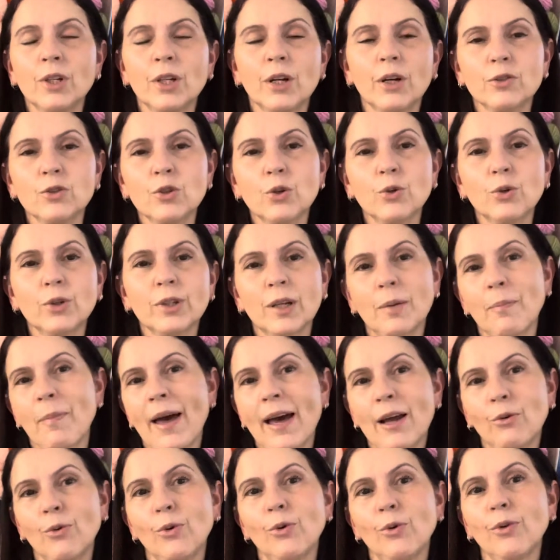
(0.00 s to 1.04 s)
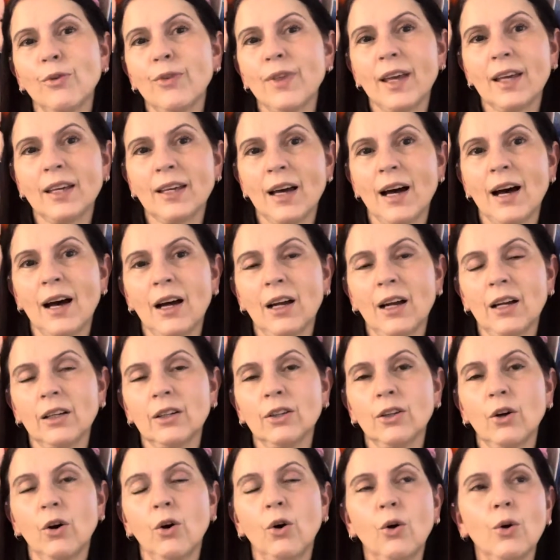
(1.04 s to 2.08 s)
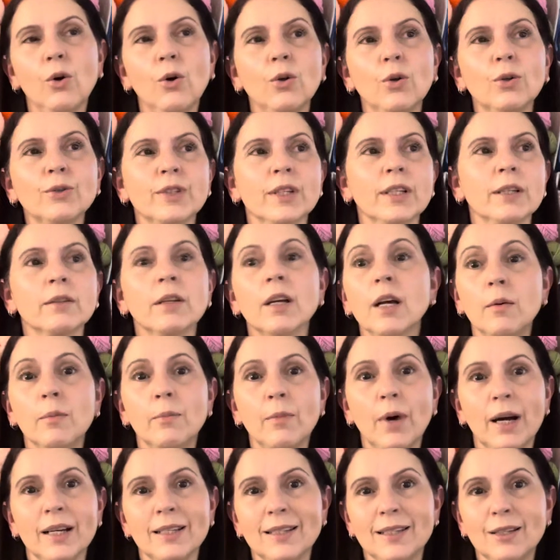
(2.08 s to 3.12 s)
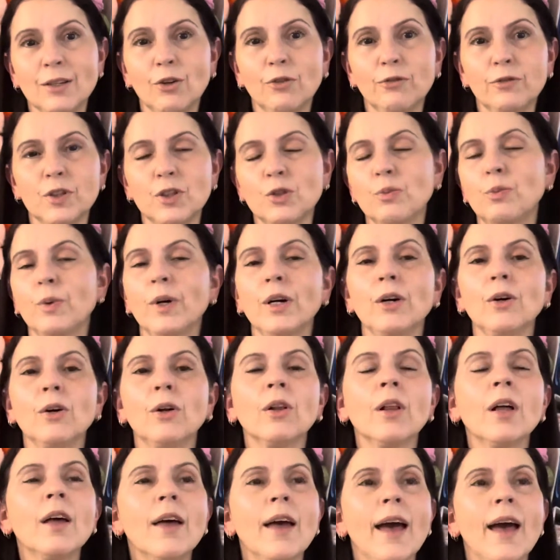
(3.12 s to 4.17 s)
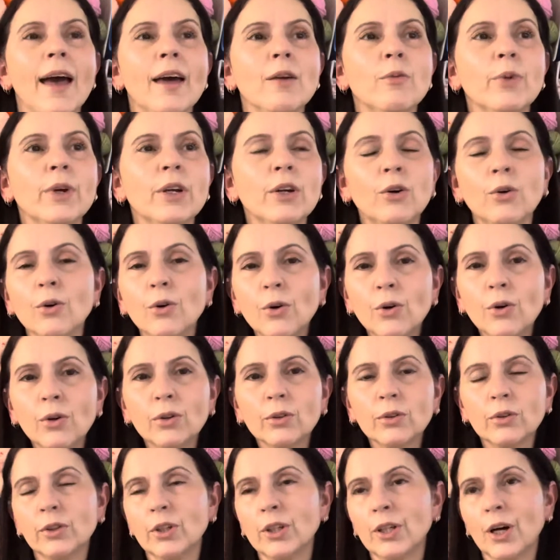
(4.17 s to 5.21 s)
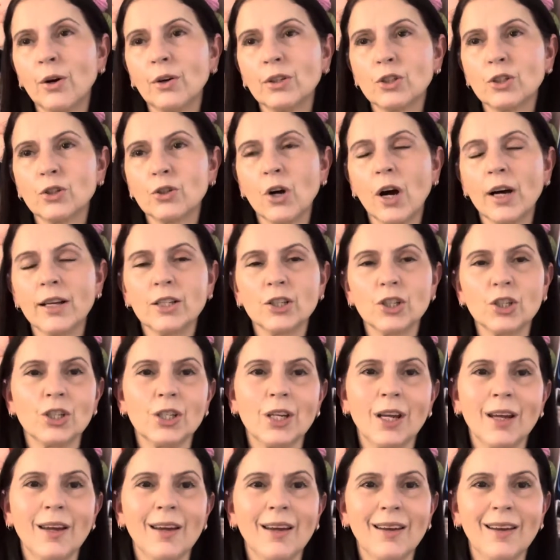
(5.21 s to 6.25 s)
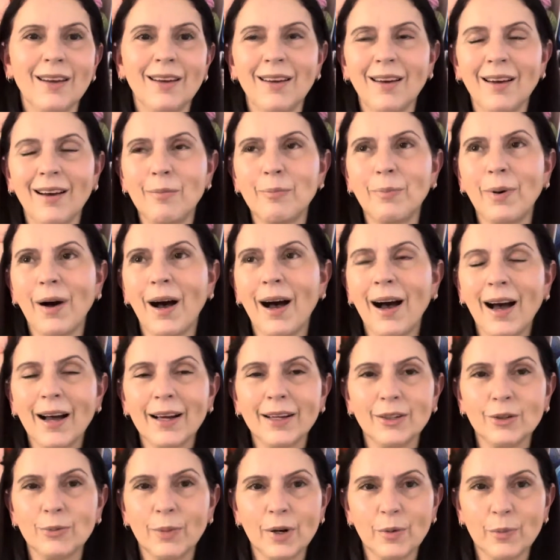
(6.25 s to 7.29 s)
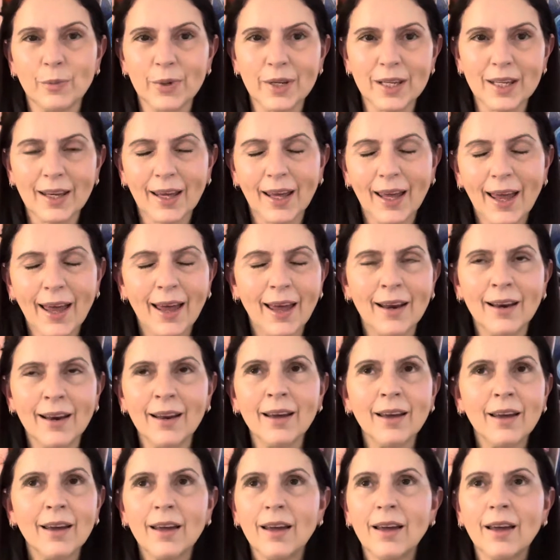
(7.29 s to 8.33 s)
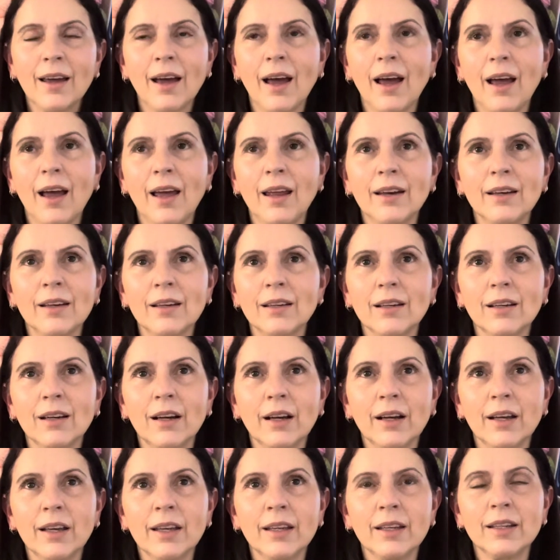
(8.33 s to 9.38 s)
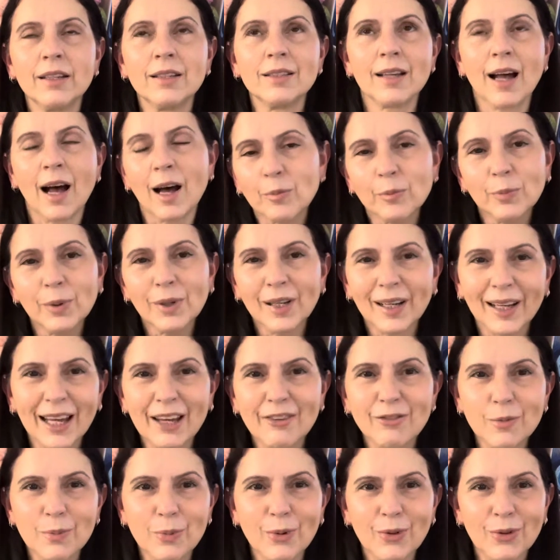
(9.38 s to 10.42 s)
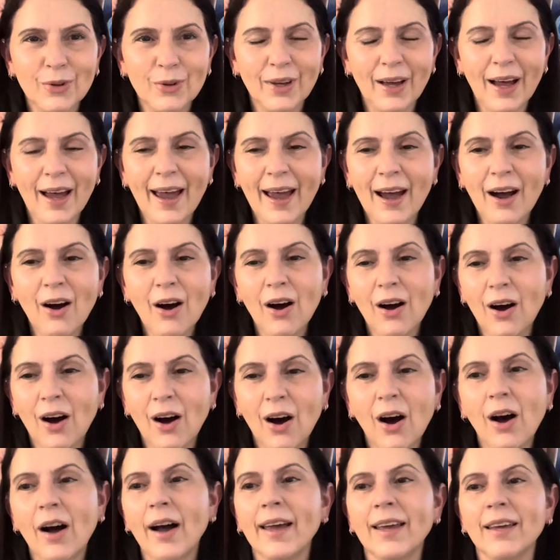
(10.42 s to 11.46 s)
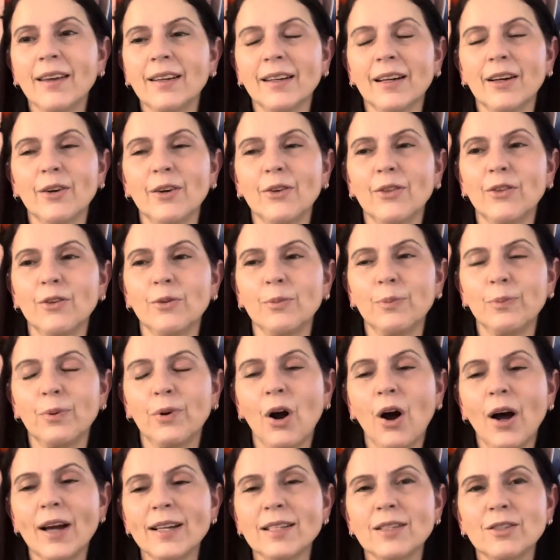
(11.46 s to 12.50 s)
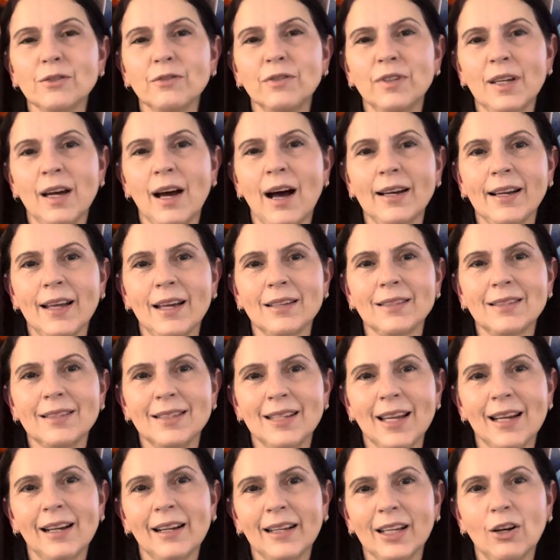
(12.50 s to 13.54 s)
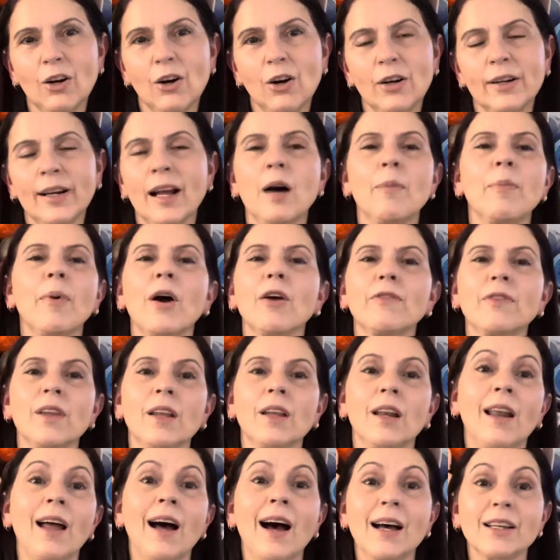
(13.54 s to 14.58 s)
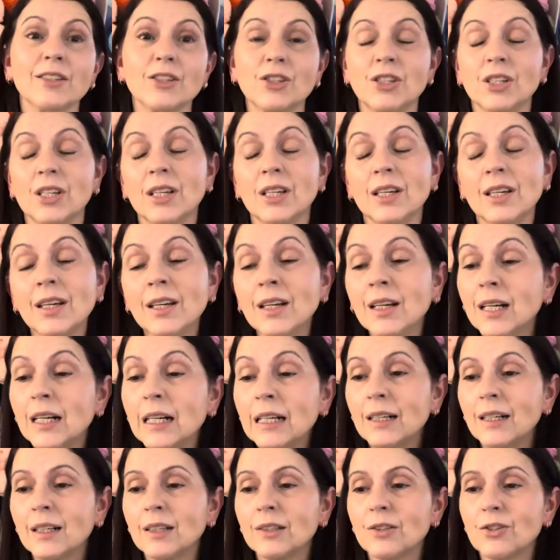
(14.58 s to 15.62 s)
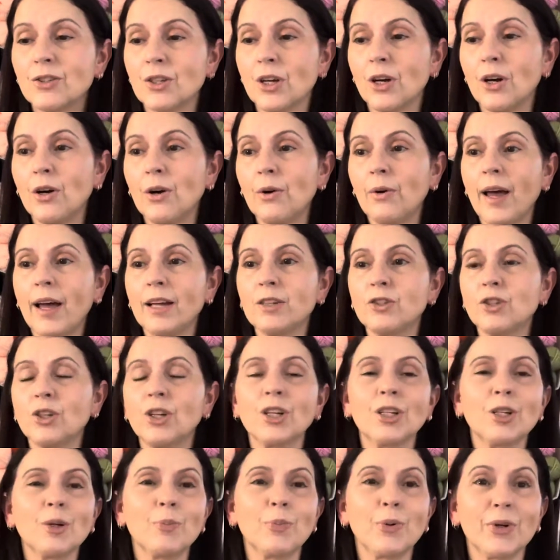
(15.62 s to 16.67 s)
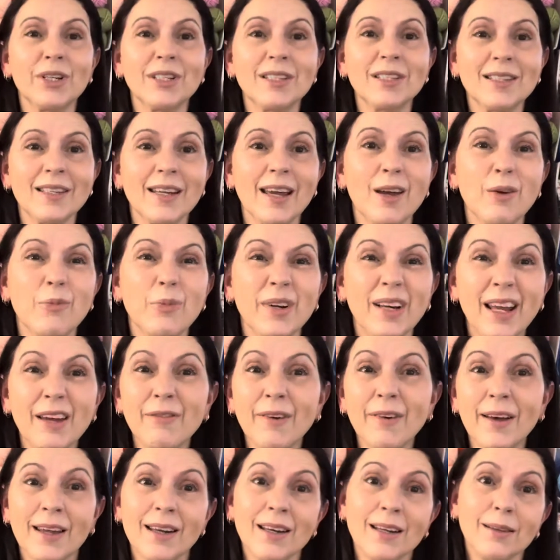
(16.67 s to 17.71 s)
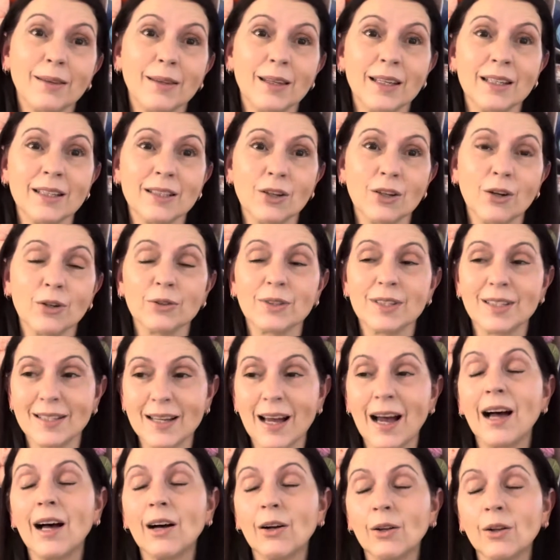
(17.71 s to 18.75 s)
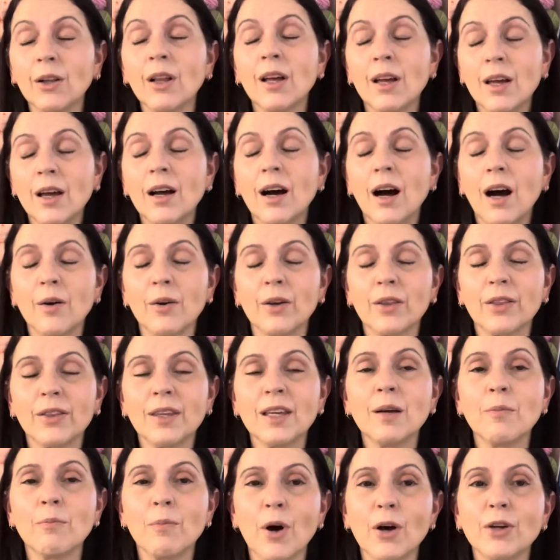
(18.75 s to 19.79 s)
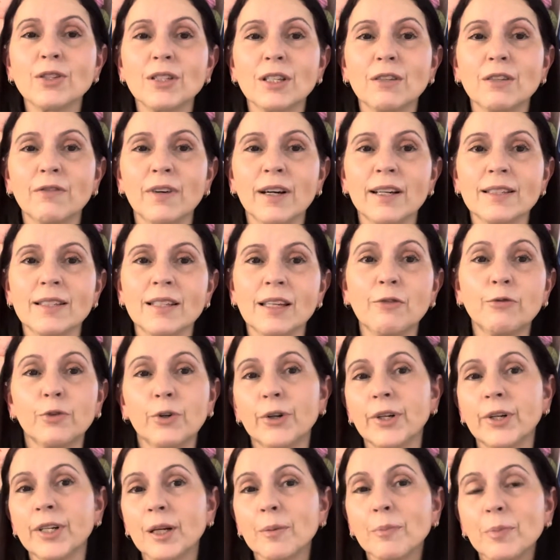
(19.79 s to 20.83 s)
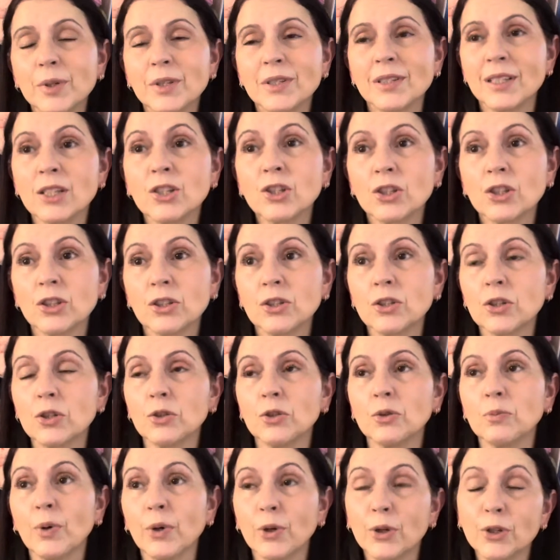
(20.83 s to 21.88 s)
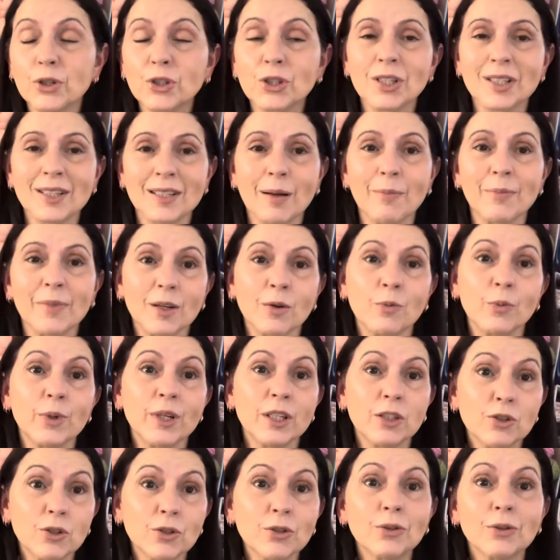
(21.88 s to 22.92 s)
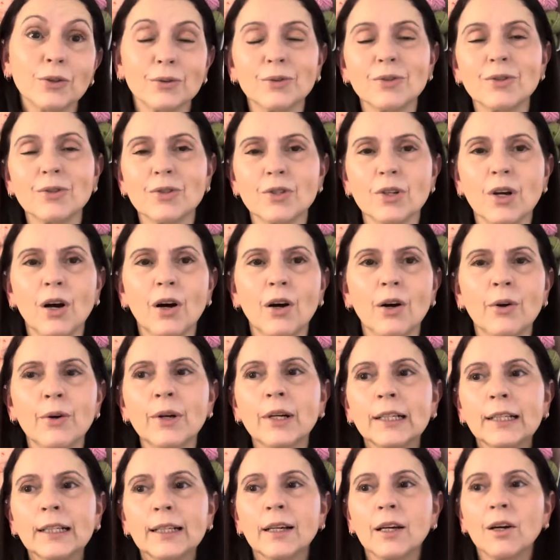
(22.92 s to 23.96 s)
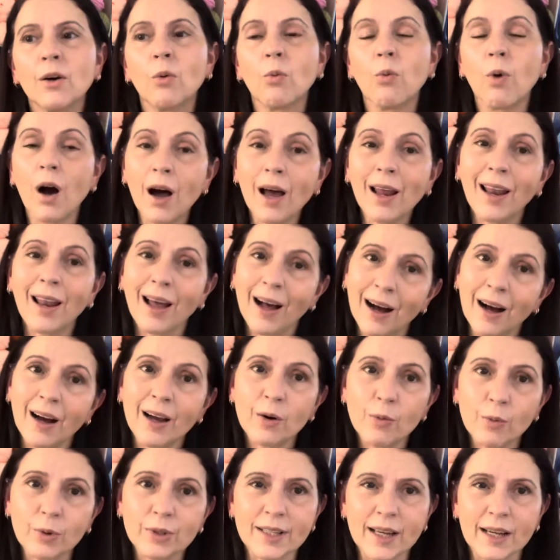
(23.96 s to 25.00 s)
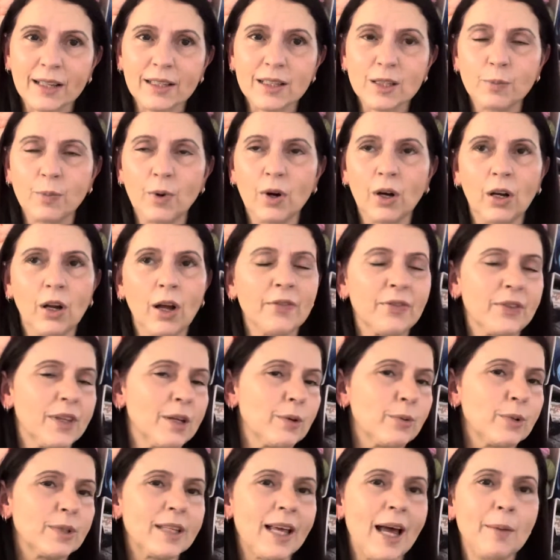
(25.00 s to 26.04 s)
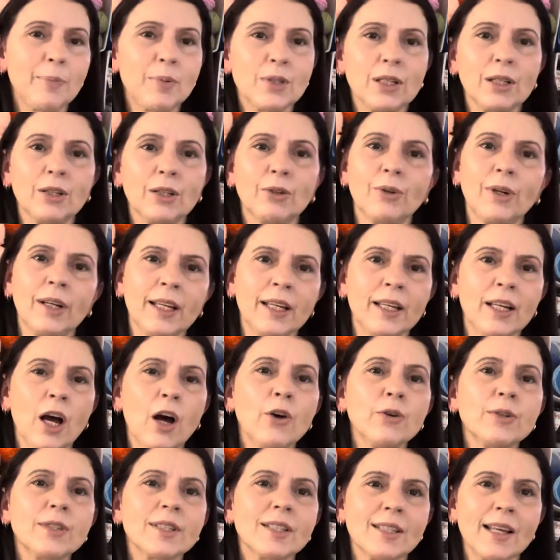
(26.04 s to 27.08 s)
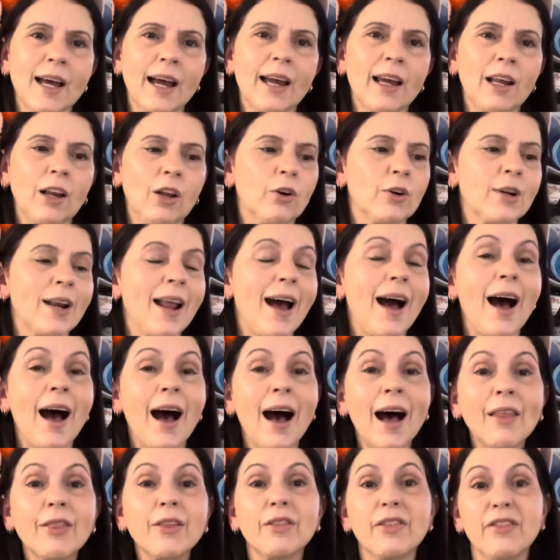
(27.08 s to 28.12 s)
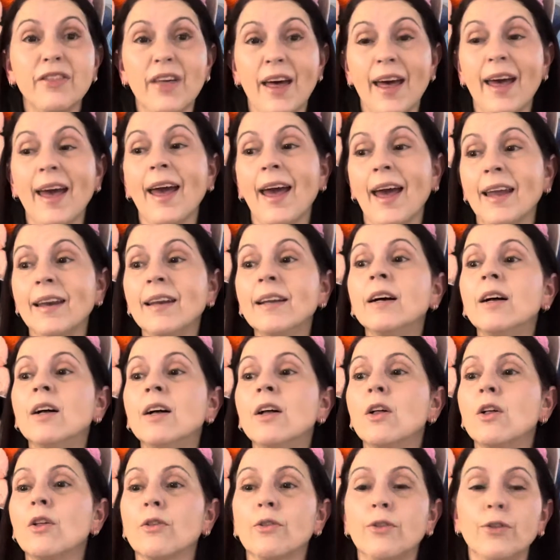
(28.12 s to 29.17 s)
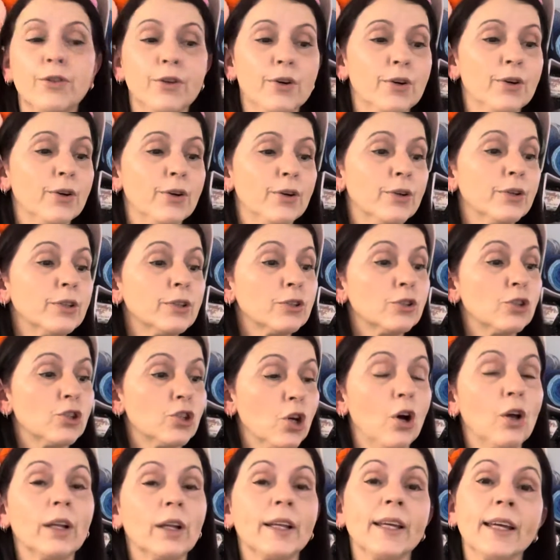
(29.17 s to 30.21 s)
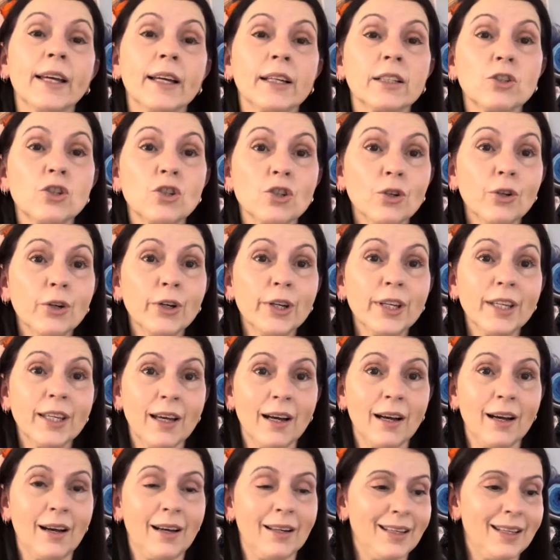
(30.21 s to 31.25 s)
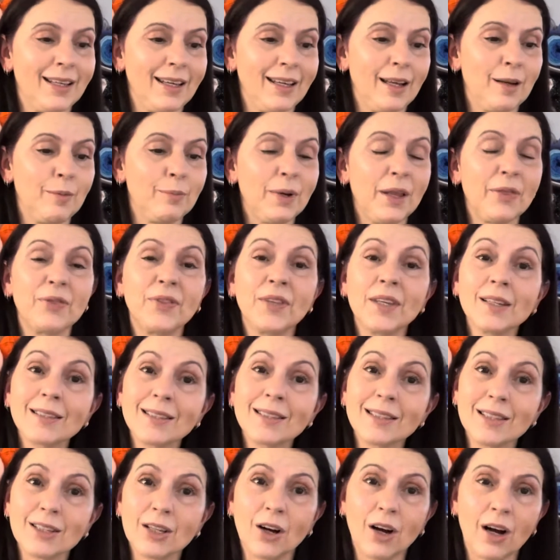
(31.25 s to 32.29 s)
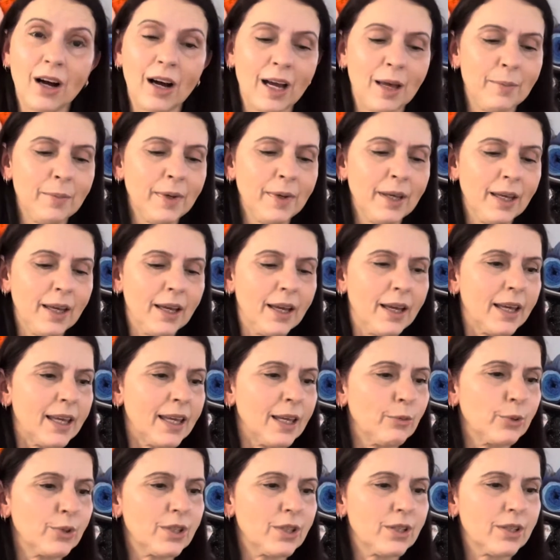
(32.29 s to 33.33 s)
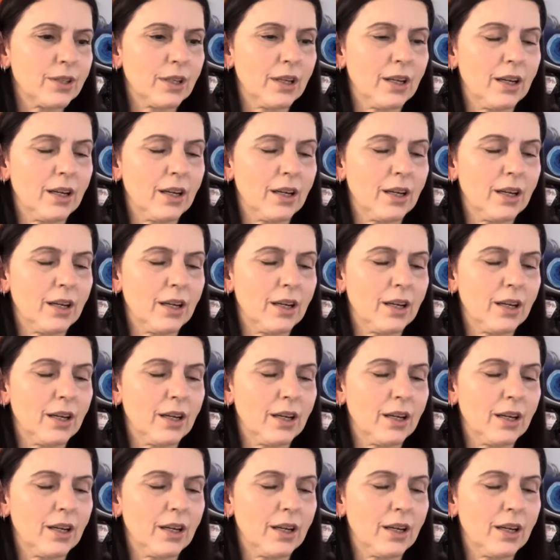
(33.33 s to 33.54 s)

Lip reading: talking about all their yarn hauls, and myself as well, and we all, try to share a bargain when we can, and it is unbelievable that how high, the price of yarn has steadily gone up over the last year. So as you can appreciate, whenever anything is on sale, I think most of us, if we're in a position to purchase something, we do. So while I was at Spotlight, there was absolutely no sale on other than the Jolly and Joy yarn again. But this time it was